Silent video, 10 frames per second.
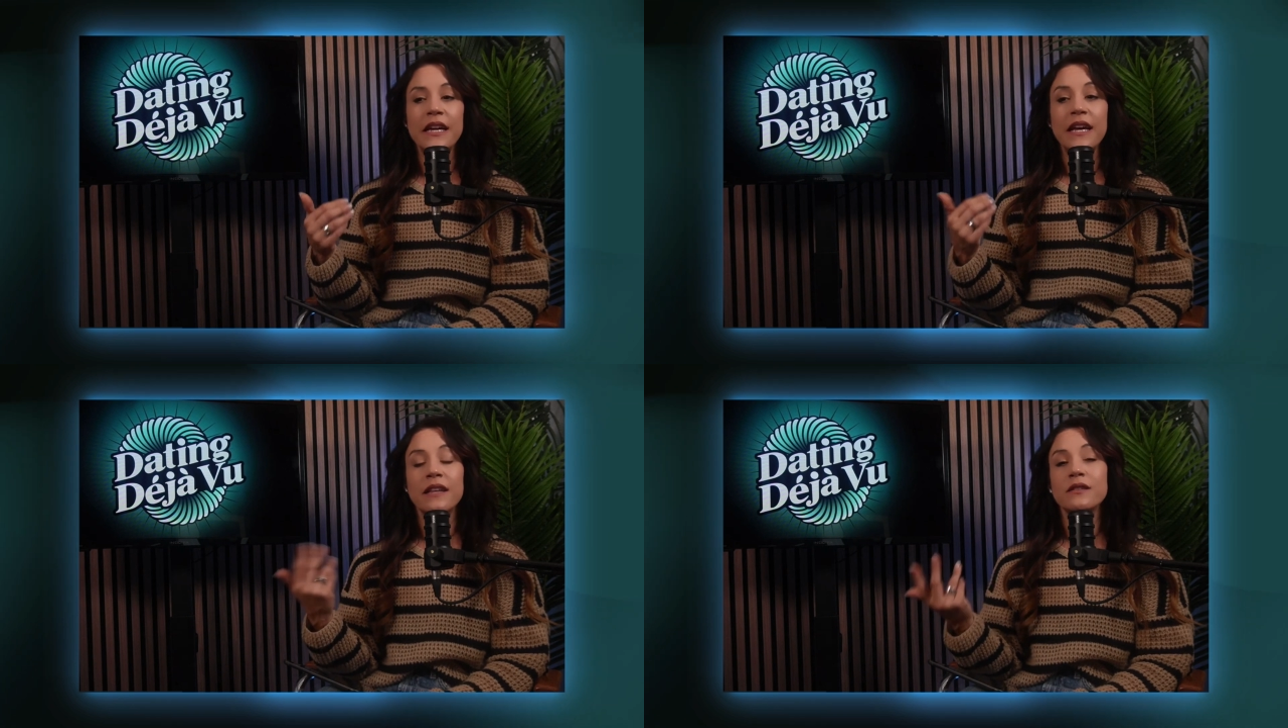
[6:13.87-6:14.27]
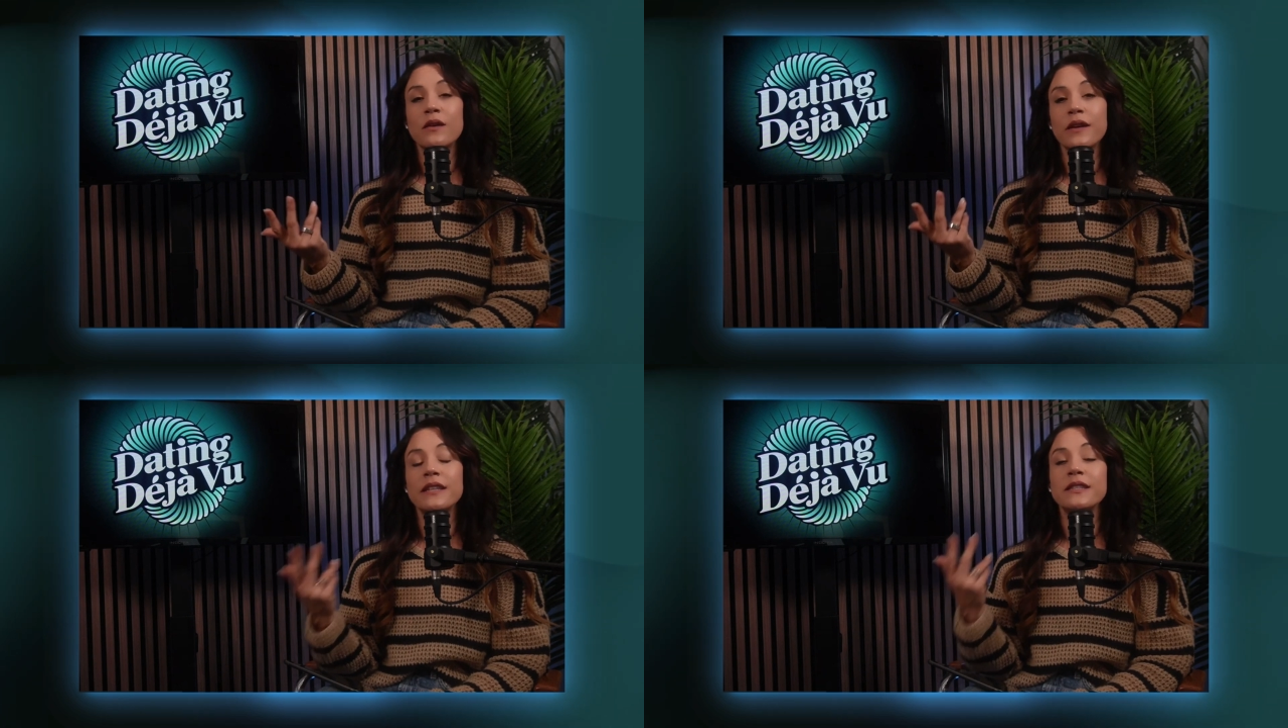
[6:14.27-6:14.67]
as
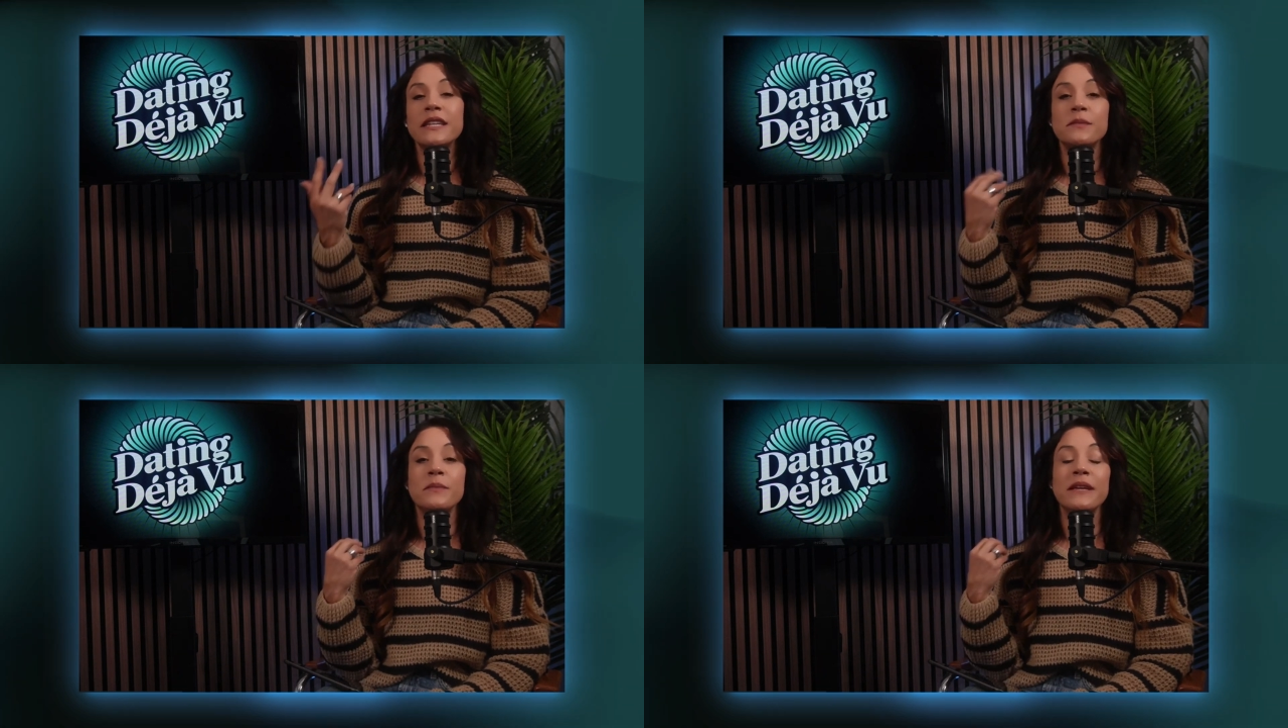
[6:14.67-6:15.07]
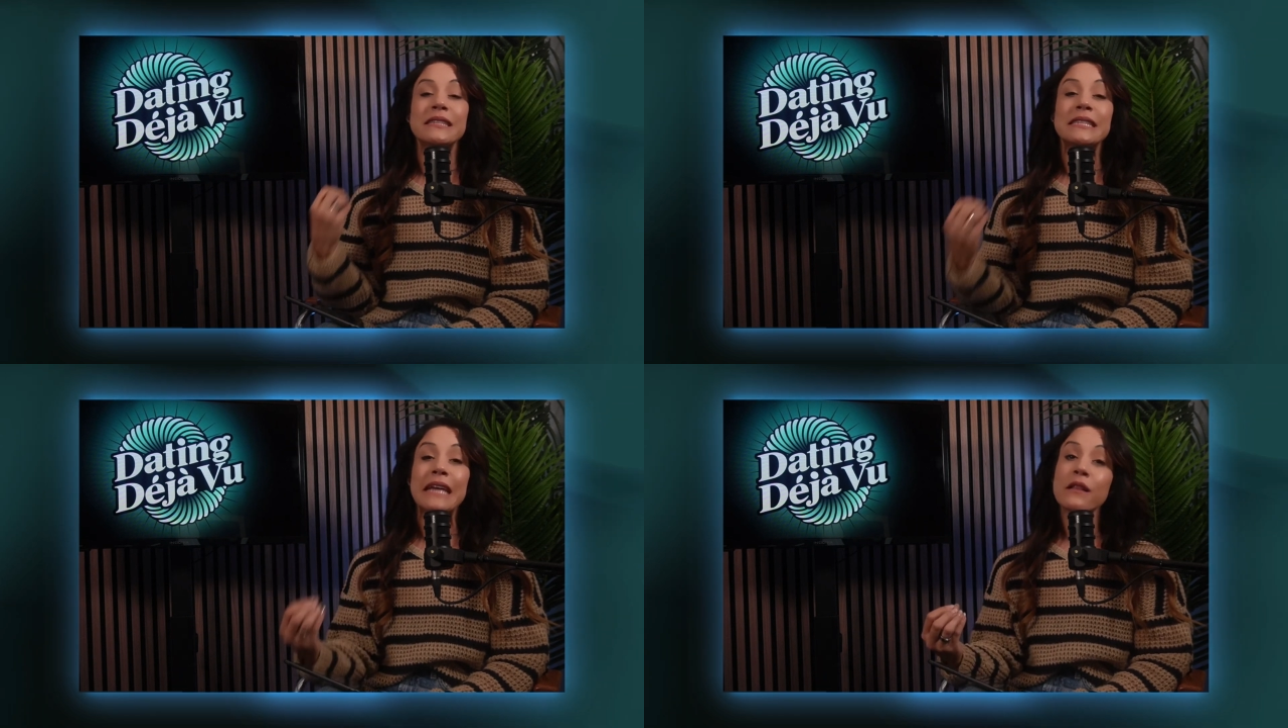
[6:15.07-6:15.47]
long as it's being
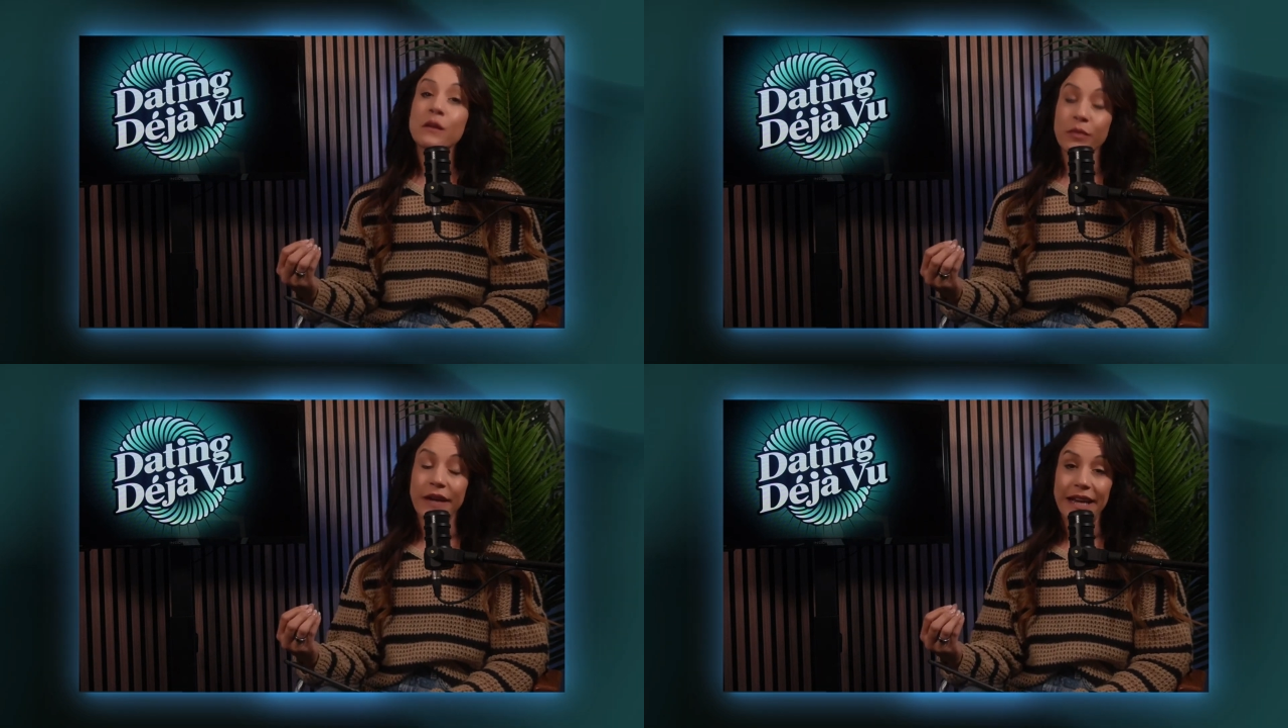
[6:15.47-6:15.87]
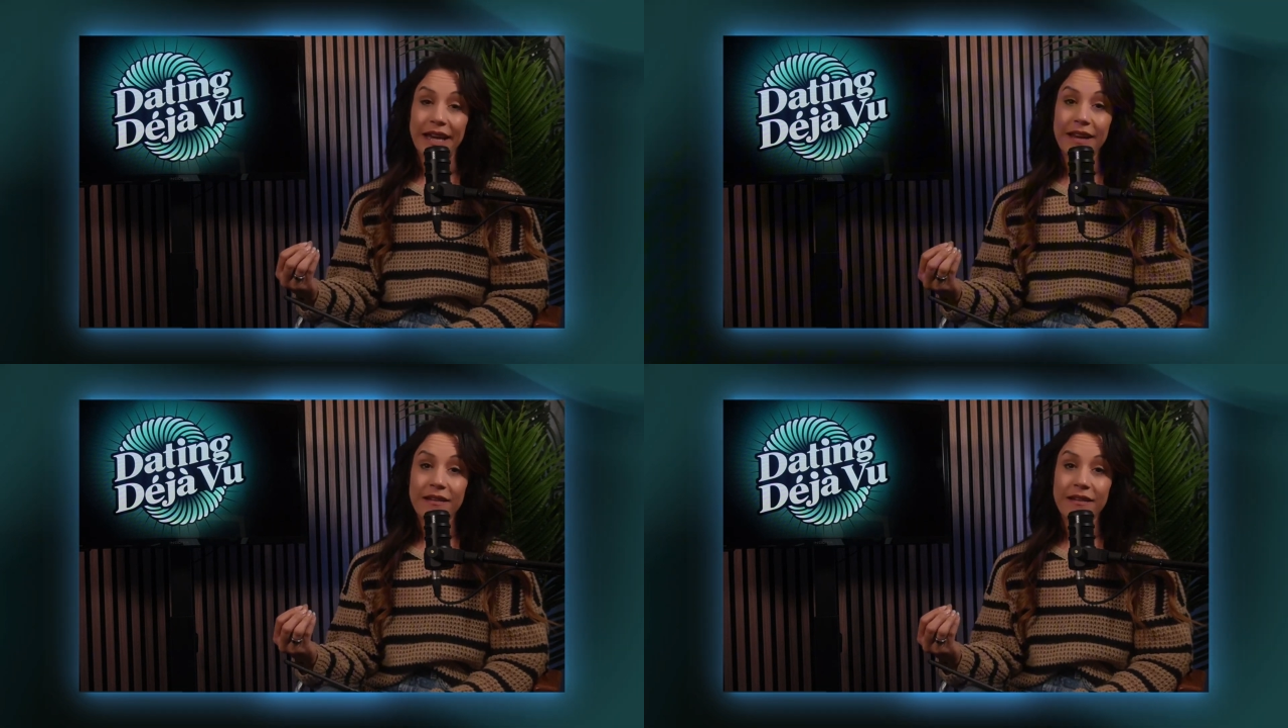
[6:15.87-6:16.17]
celebrated,